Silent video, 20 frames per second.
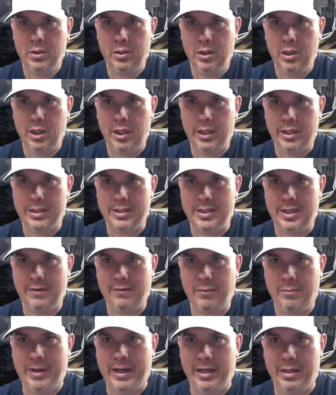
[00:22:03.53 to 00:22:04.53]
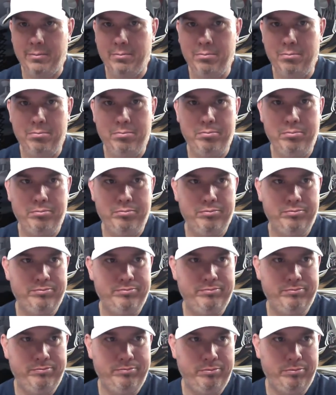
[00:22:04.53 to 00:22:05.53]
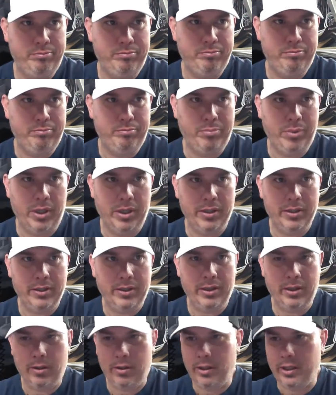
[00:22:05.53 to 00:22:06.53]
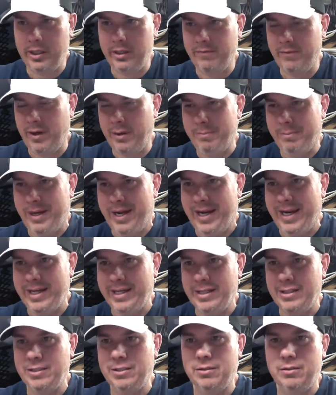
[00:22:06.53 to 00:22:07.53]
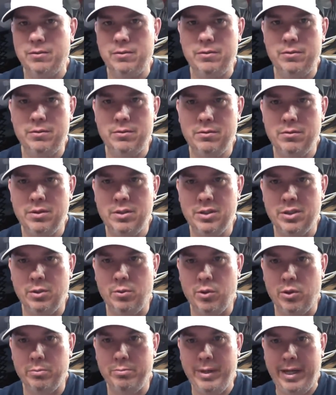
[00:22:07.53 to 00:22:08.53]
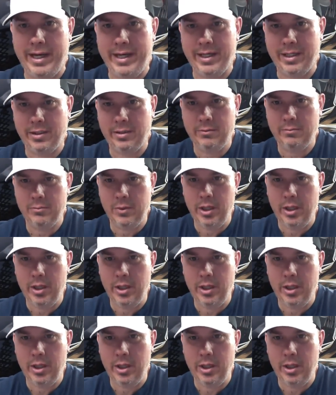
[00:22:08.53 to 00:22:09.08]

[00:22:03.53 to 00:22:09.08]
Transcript: I can save about $1.30 if I bag it. Is it worth bagging?